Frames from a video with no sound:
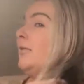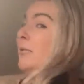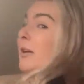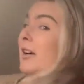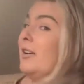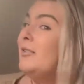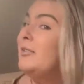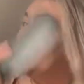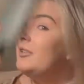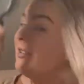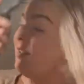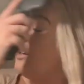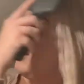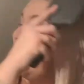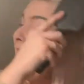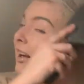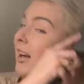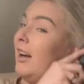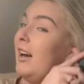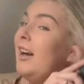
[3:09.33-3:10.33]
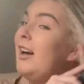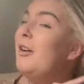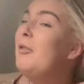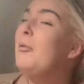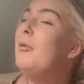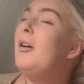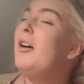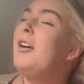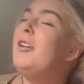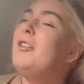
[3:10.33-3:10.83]
after I
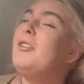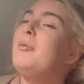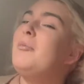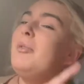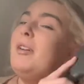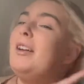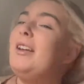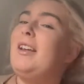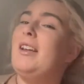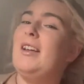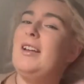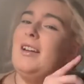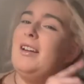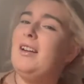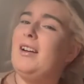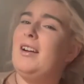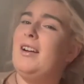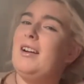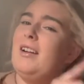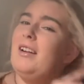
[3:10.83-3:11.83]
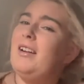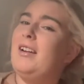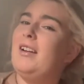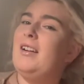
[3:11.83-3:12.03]
wash my hair.